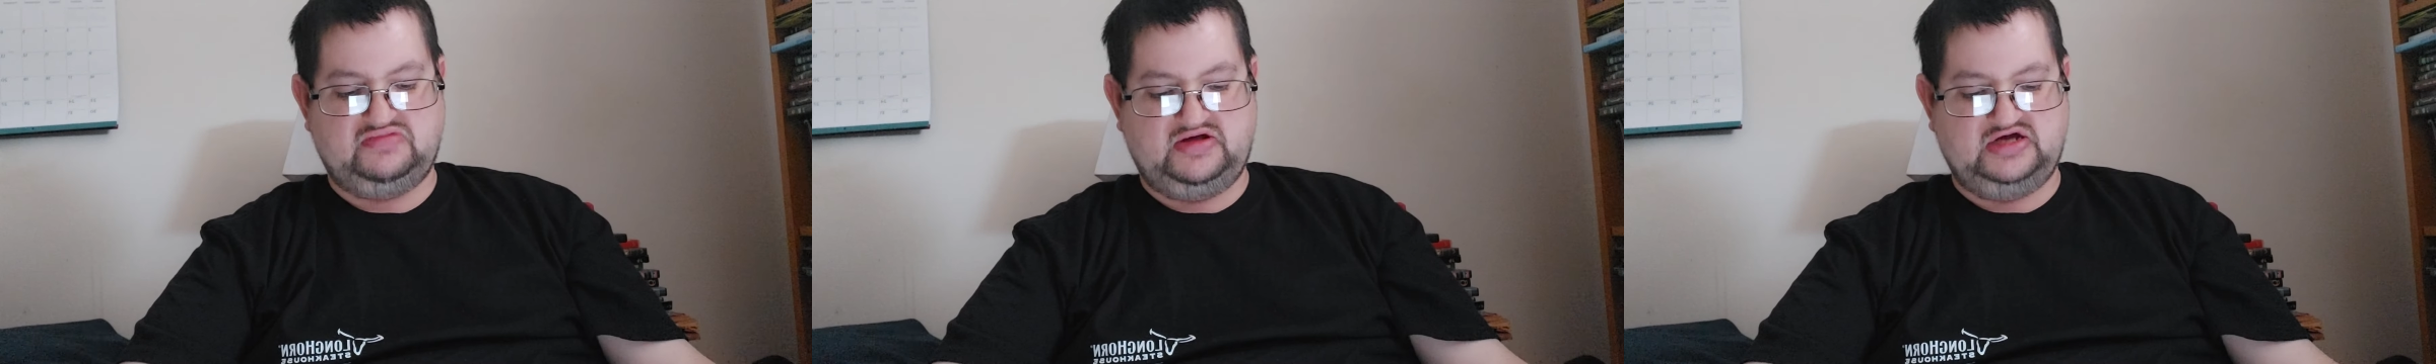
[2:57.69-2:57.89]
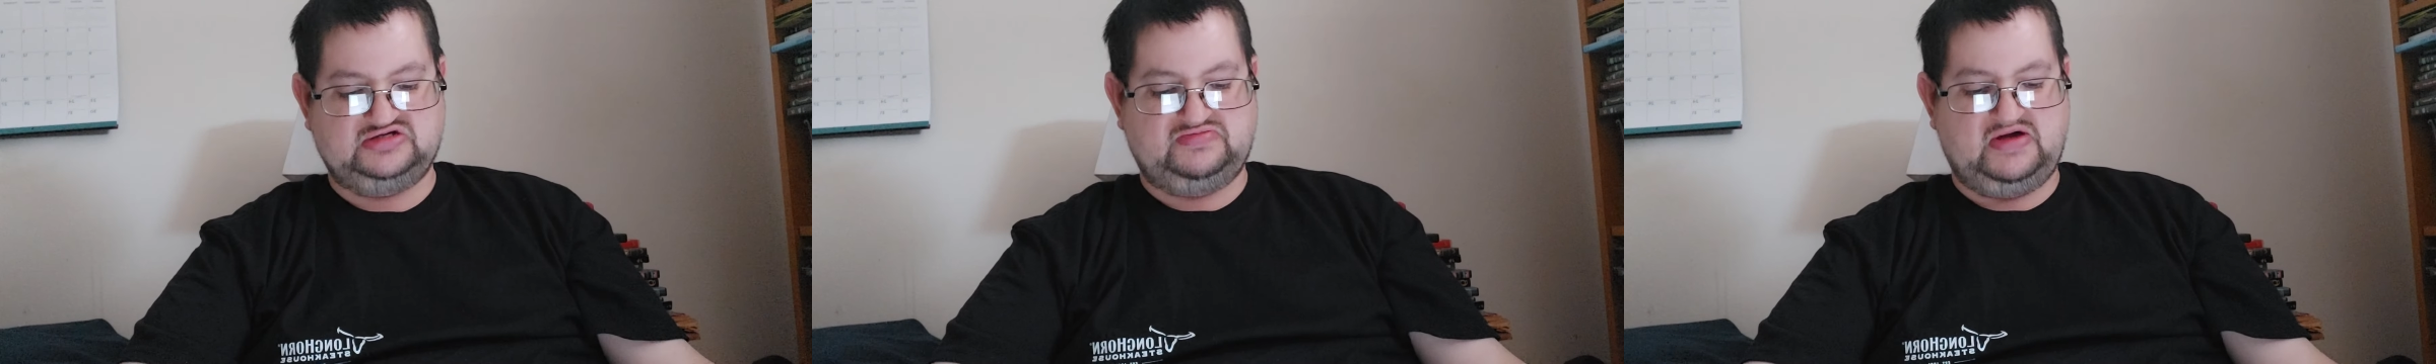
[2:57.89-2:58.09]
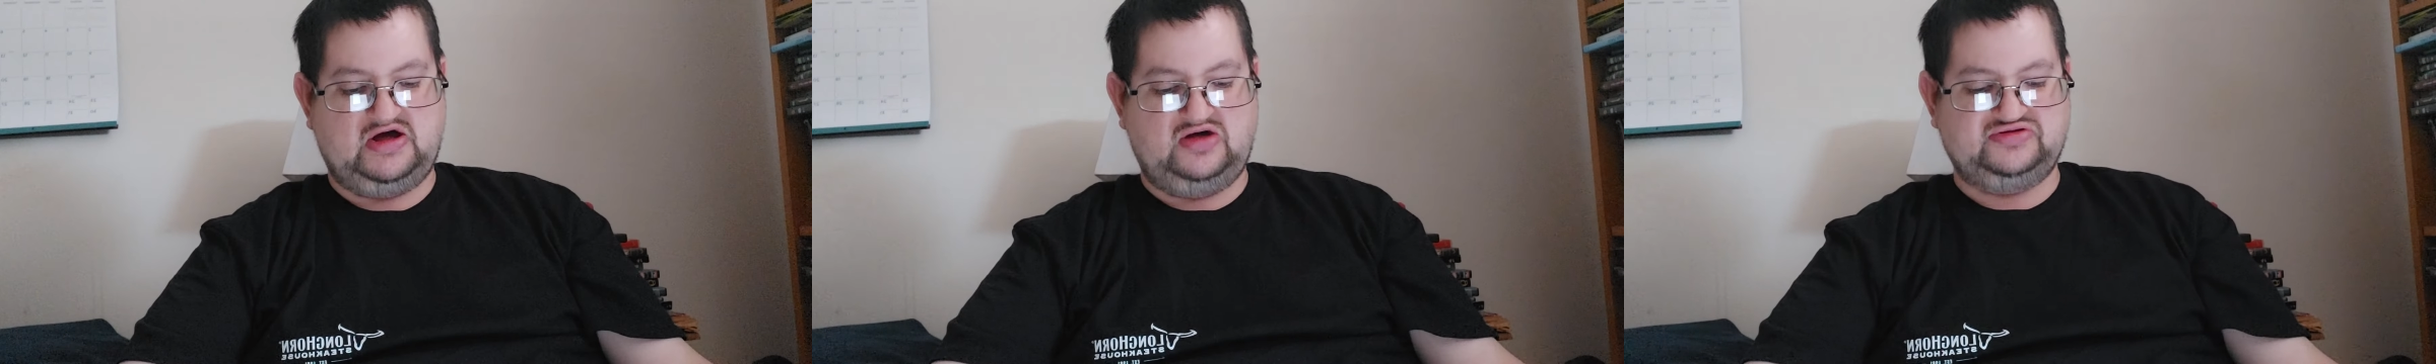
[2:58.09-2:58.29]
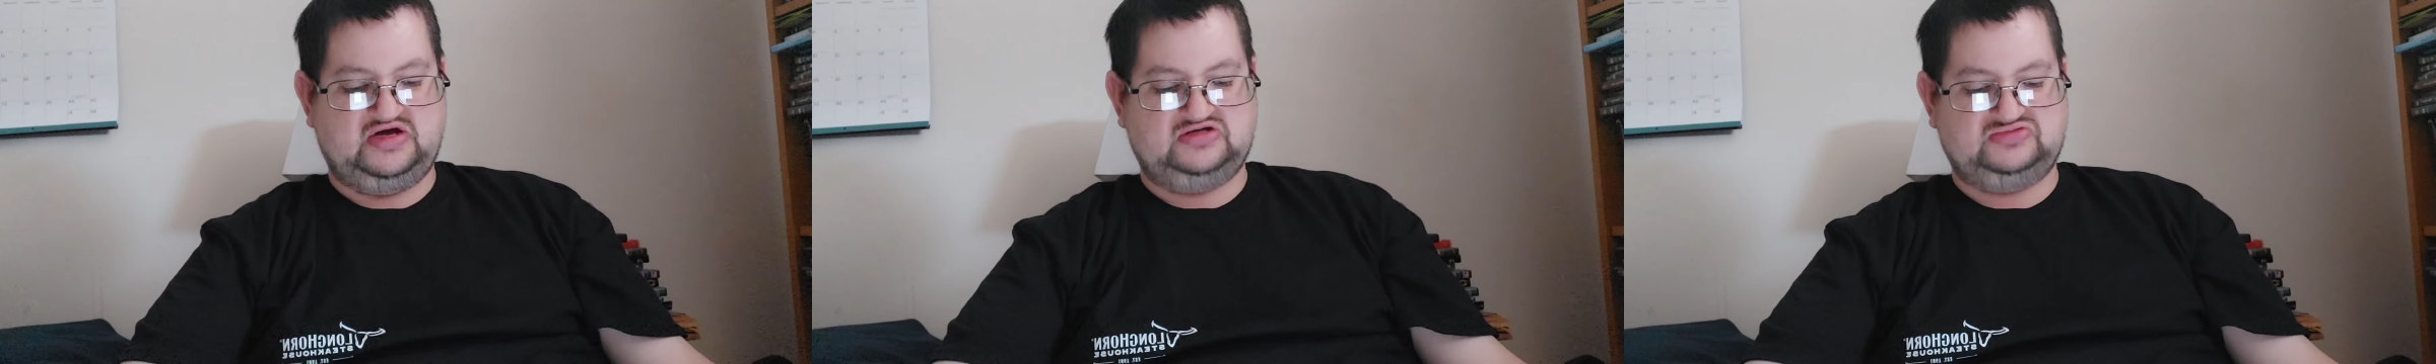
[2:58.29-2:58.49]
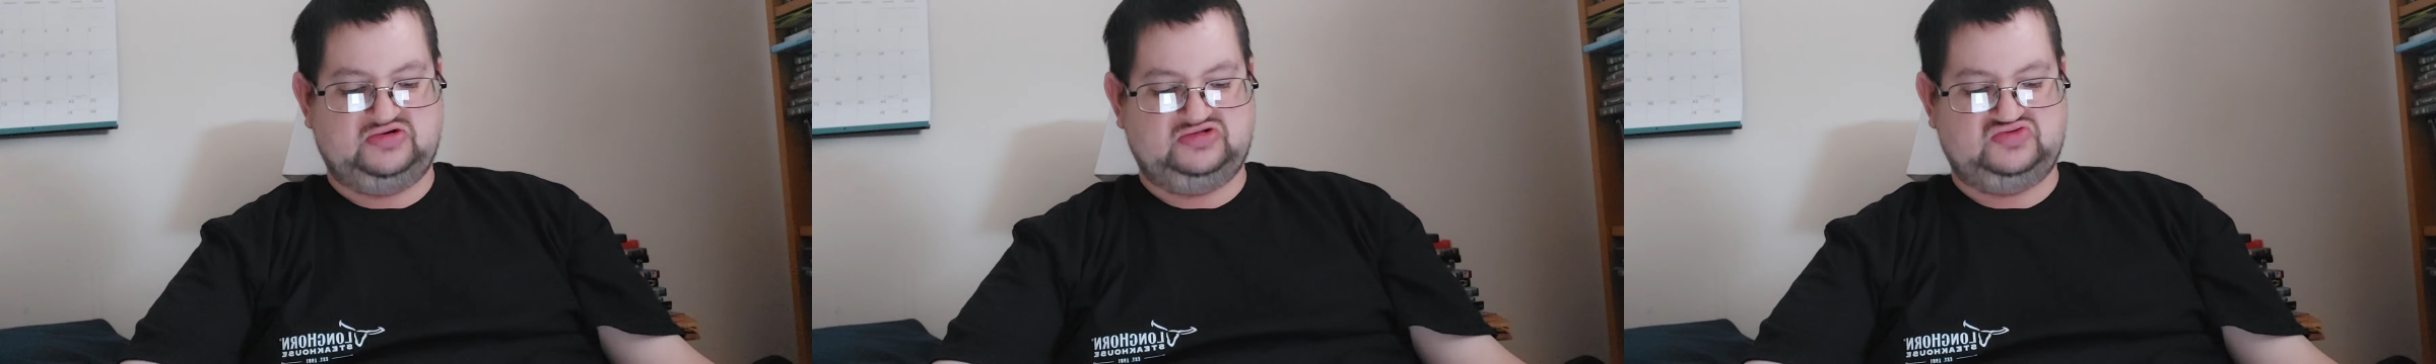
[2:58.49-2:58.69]
plans by health
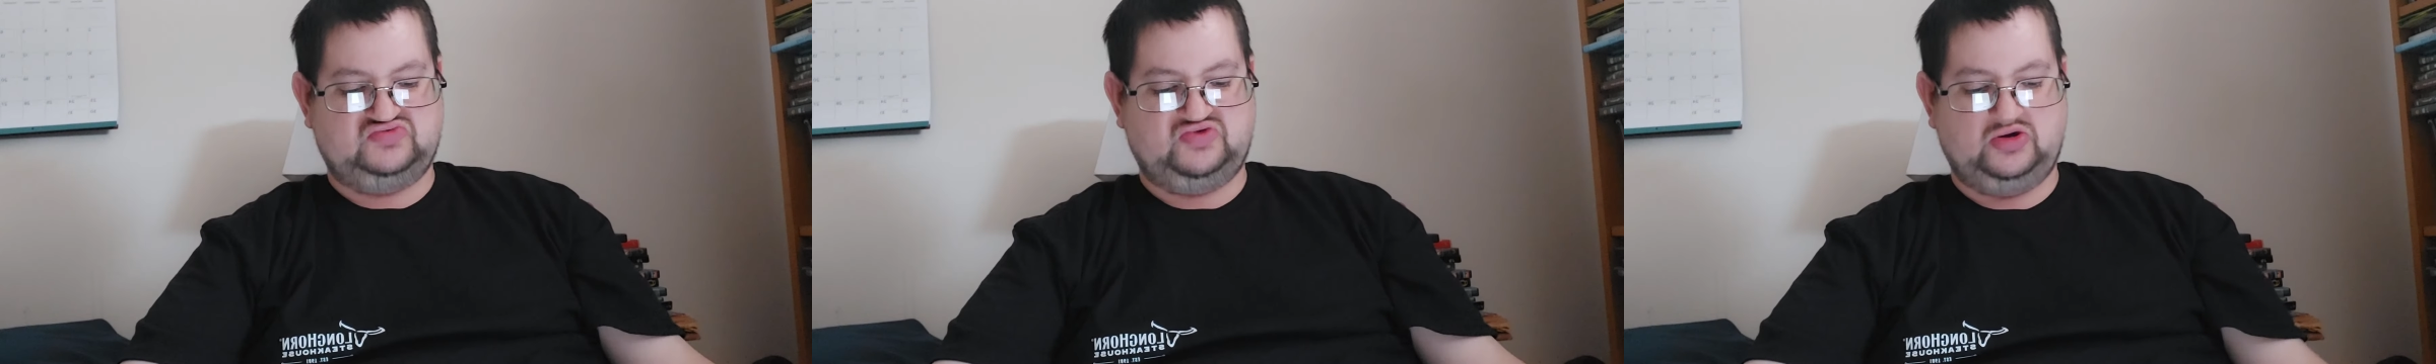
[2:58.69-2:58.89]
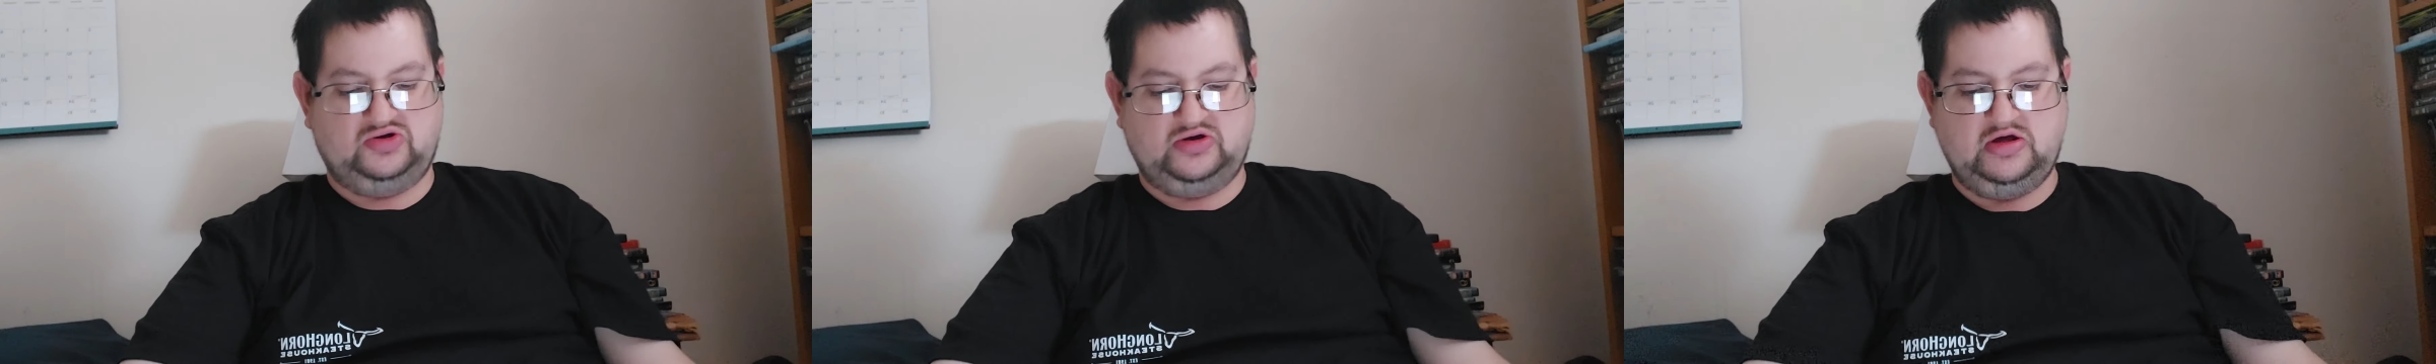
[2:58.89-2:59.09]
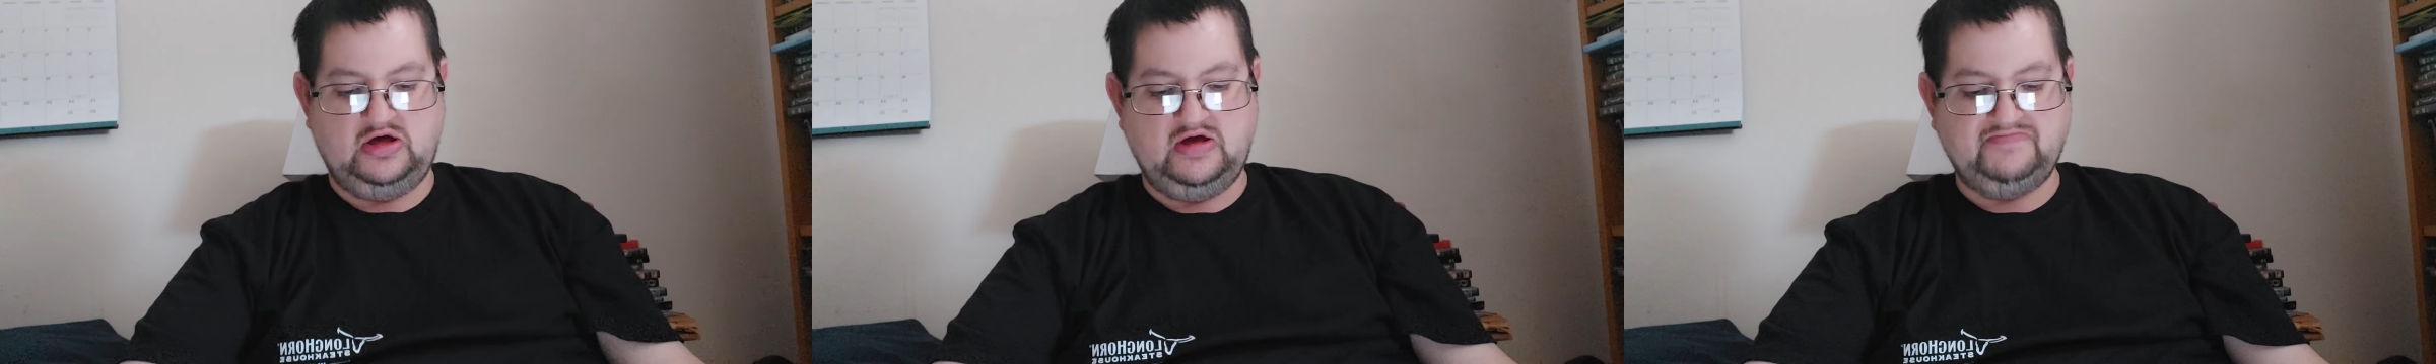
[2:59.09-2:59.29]
experts fueled